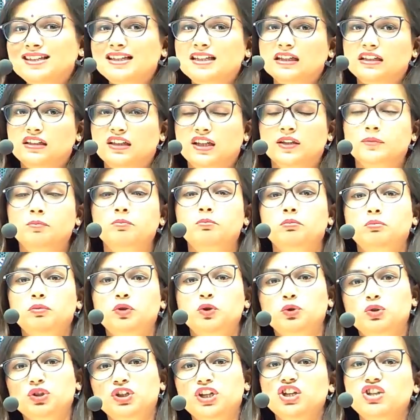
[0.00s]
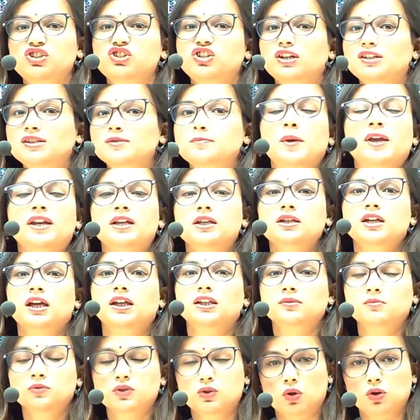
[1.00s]
killing. Euthanasia is many
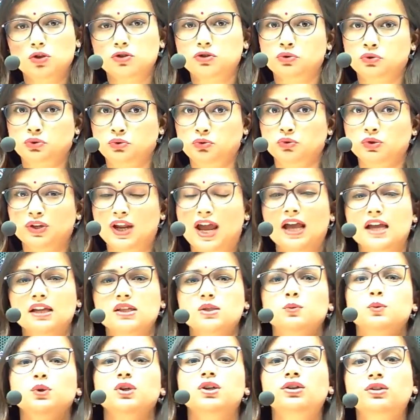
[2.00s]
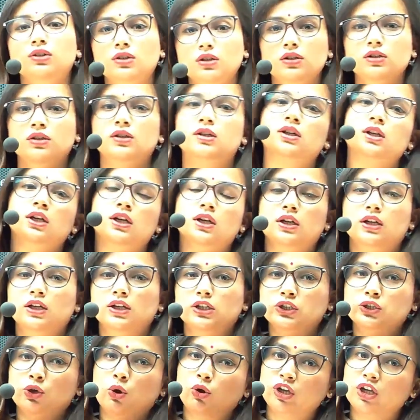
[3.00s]
times also known as, we hear
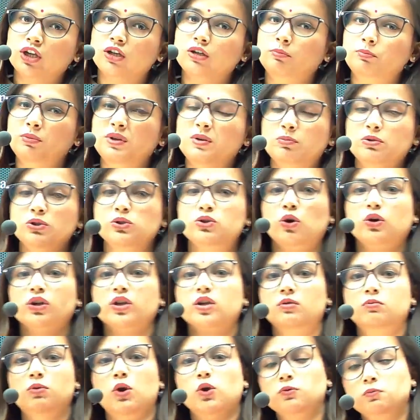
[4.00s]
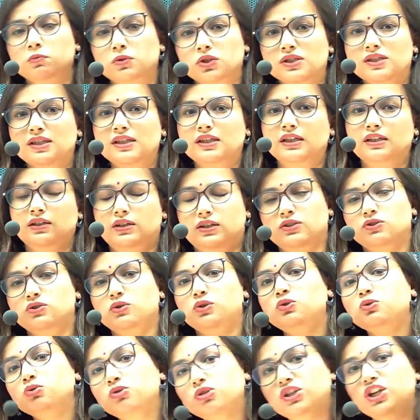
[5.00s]
people talking about mercy killing. So
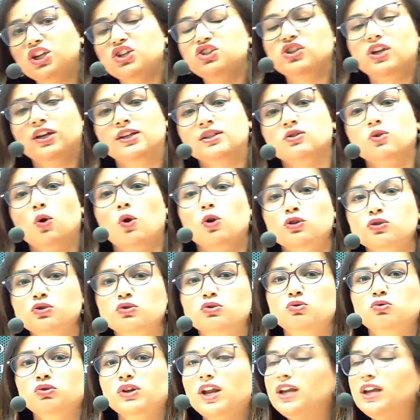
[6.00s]
euthanasia is also known